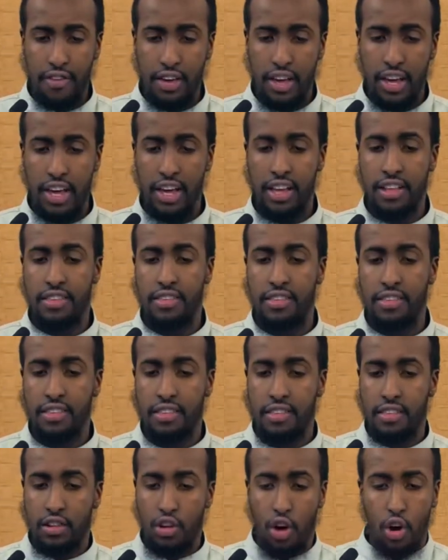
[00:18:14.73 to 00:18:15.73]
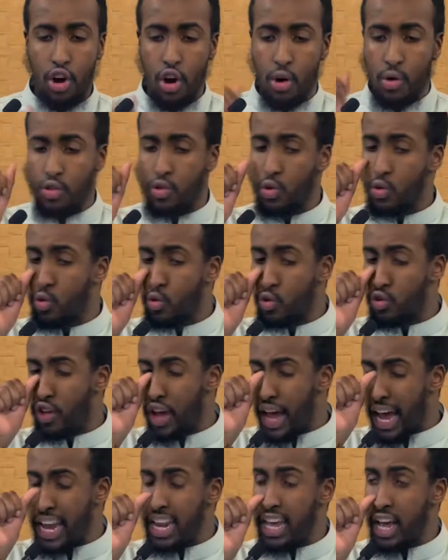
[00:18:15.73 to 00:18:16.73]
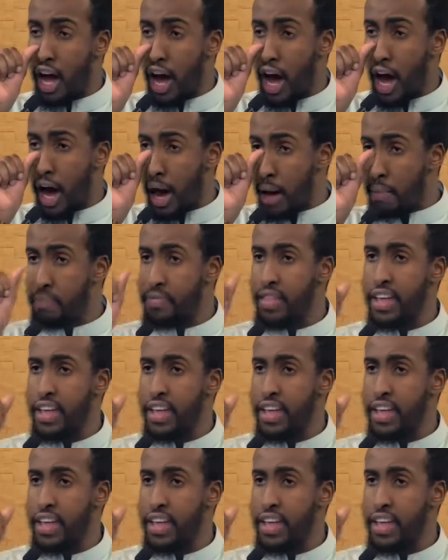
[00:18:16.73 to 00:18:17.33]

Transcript: it's not going to cause her any harm,